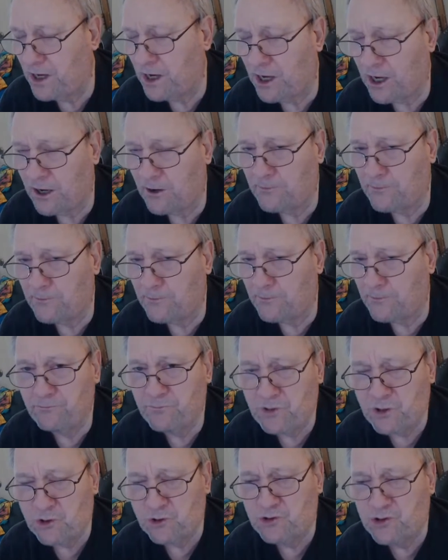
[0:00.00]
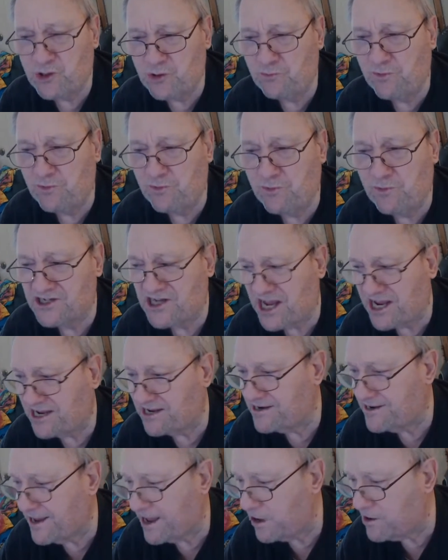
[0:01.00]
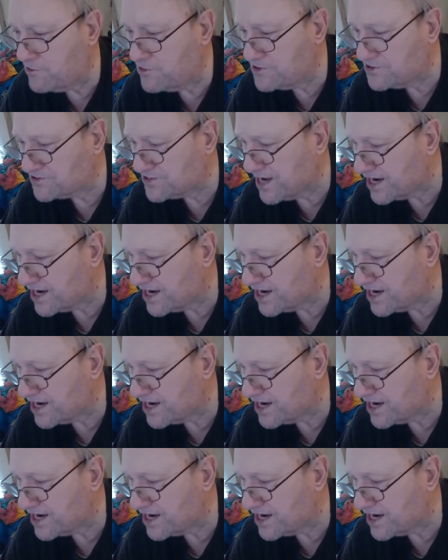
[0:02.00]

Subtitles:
YouTube got taken down.